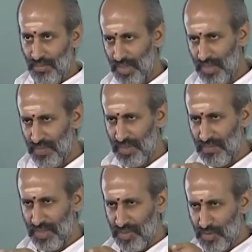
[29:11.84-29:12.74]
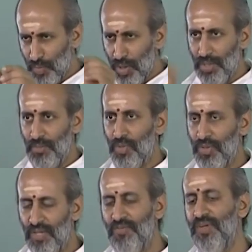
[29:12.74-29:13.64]
by a very, very small amount
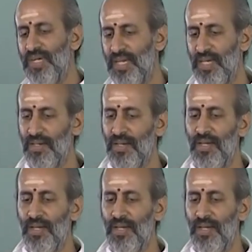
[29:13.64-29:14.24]
every day,